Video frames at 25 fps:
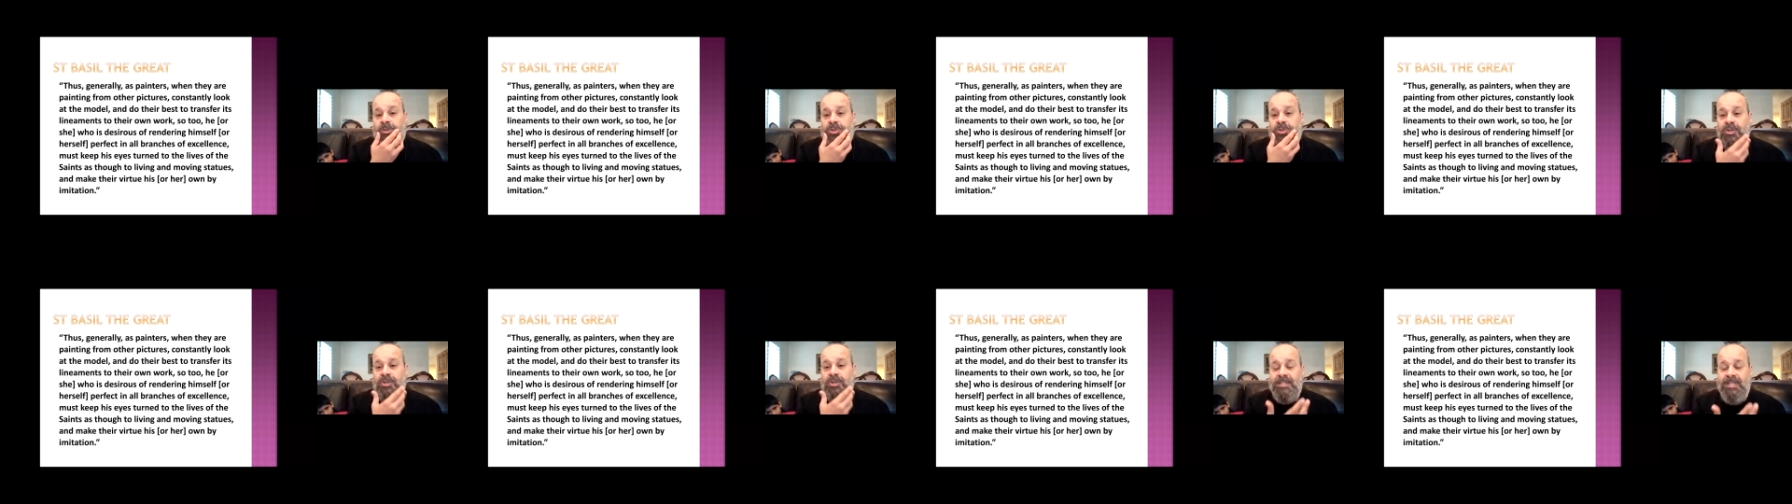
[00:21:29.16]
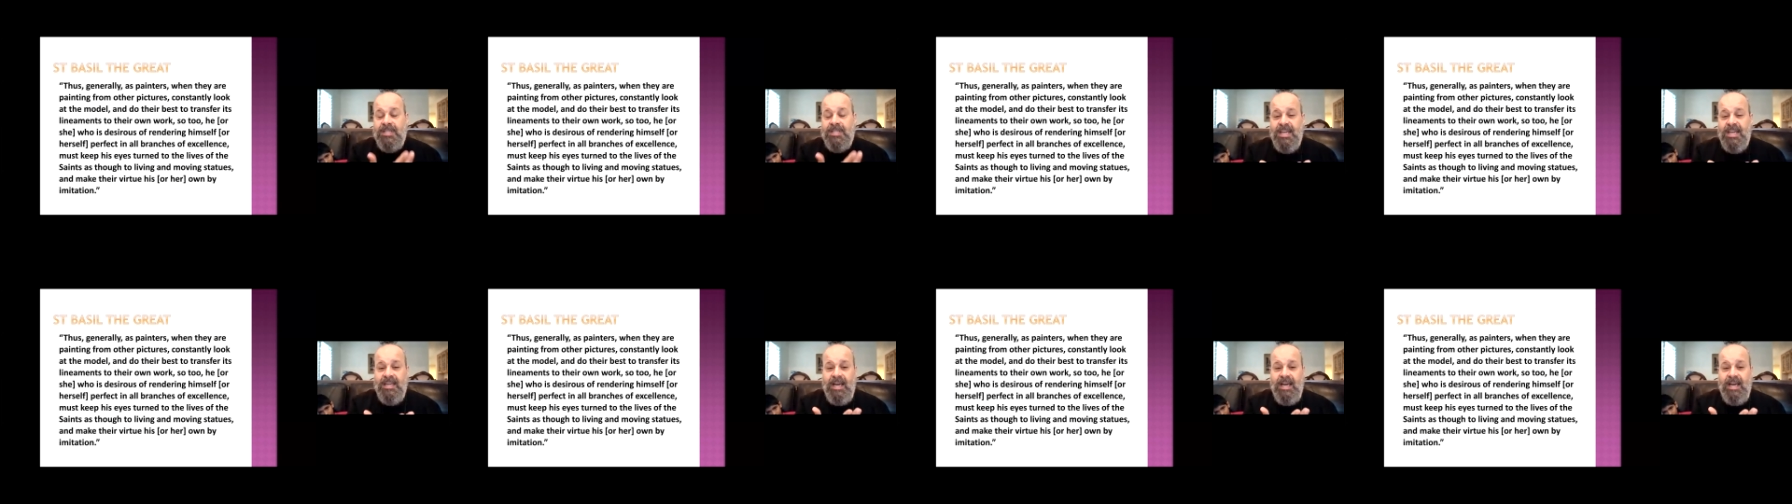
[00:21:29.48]
He's
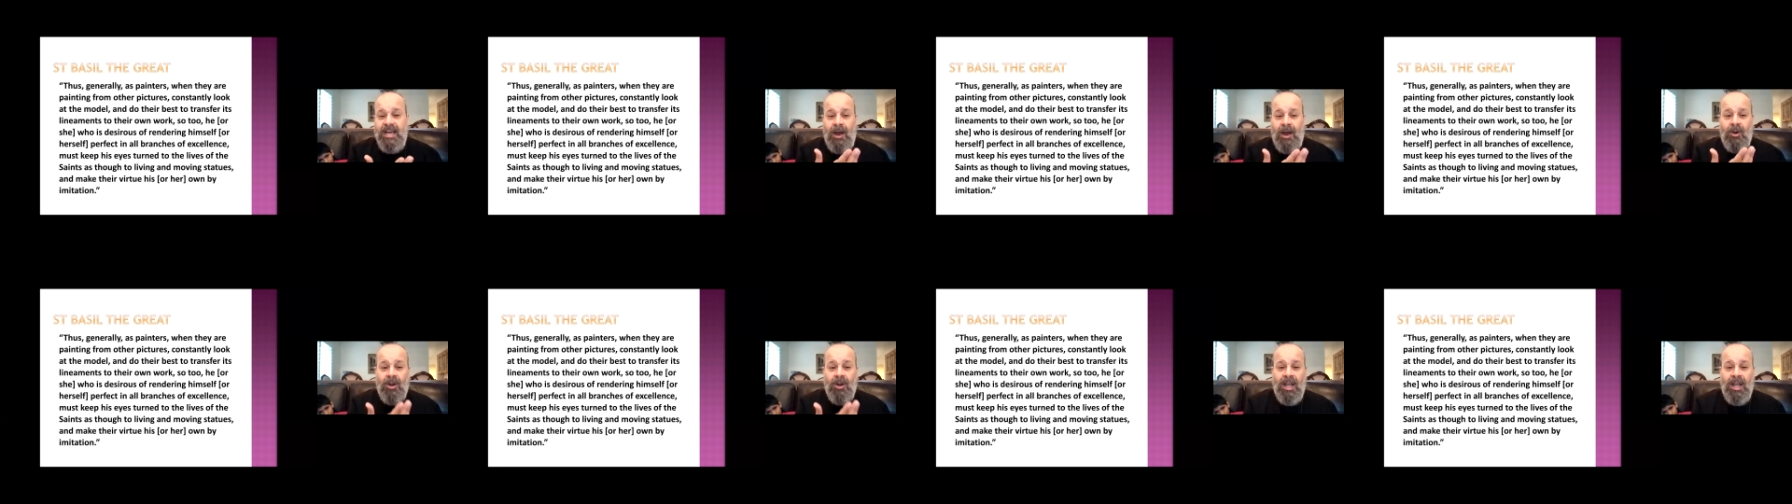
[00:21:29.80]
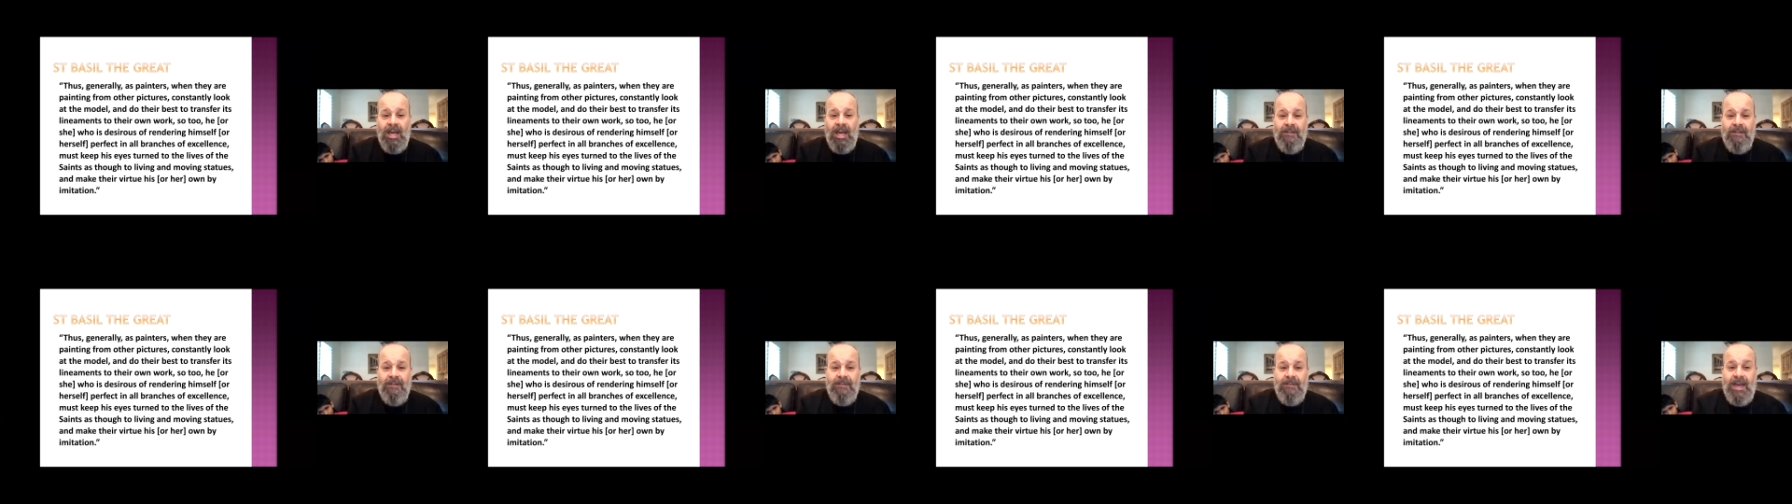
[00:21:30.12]
saying our
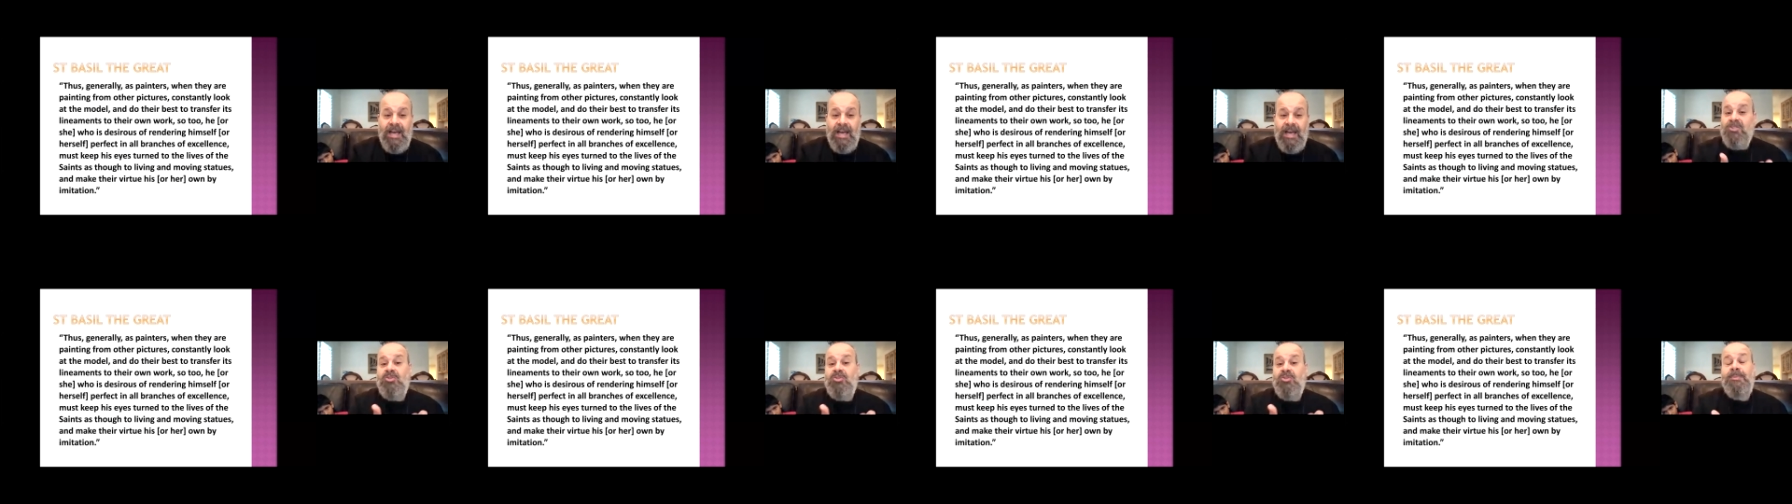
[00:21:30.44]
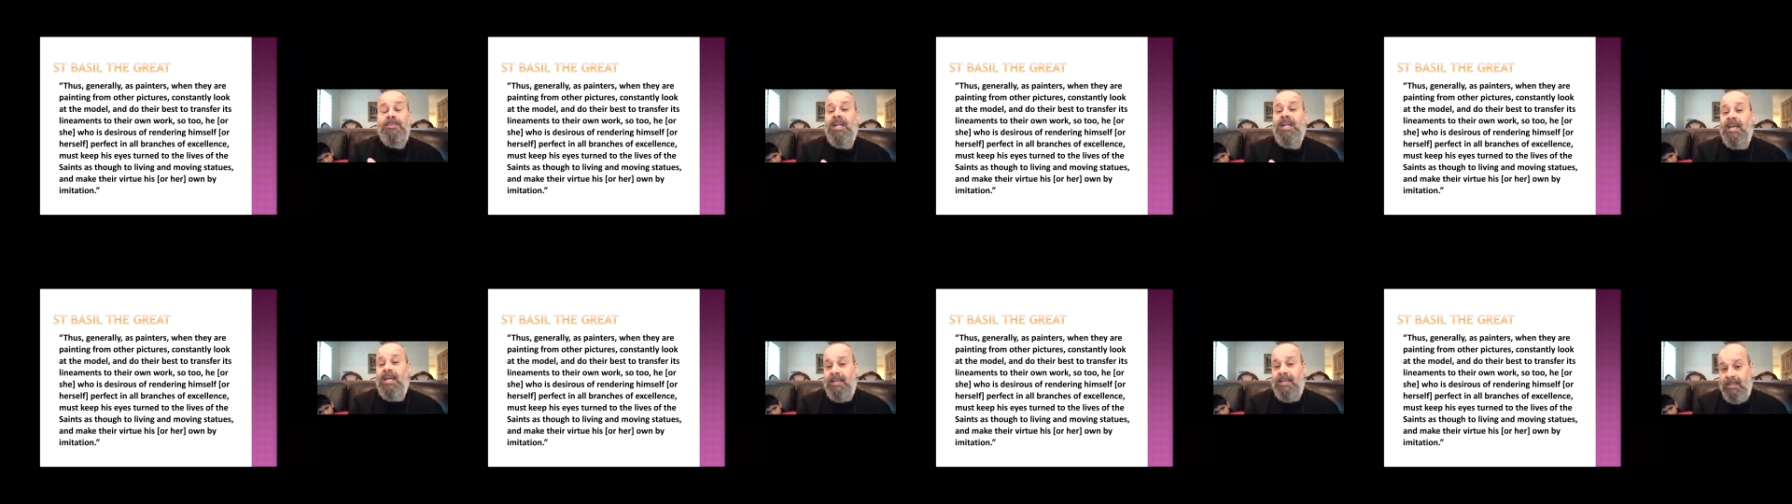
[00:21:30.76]
life has to
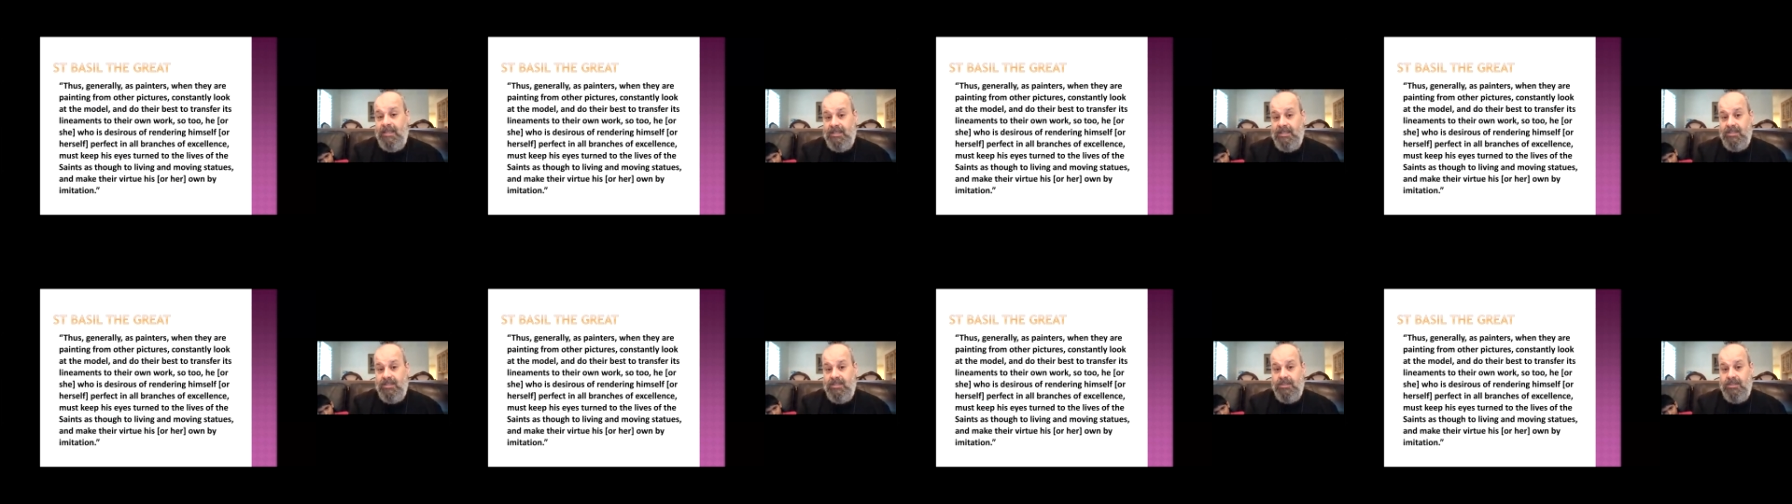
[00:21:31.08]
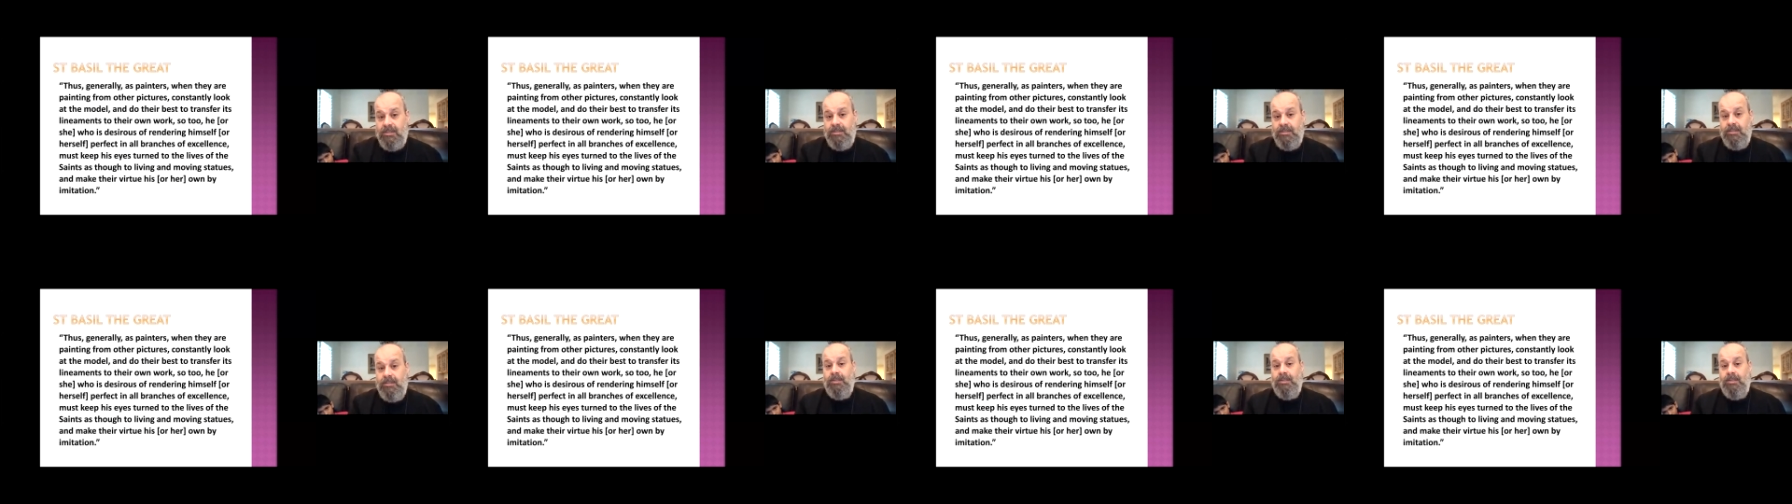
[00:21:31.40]
be like this.